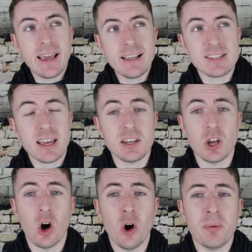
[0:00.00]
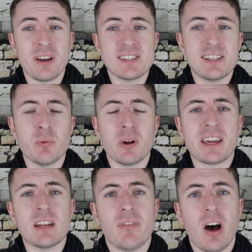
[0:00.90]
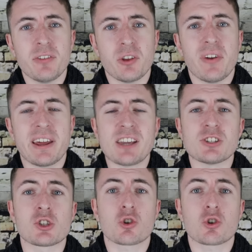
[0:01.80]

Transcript: He said no because he didn't want to get involved in a relegation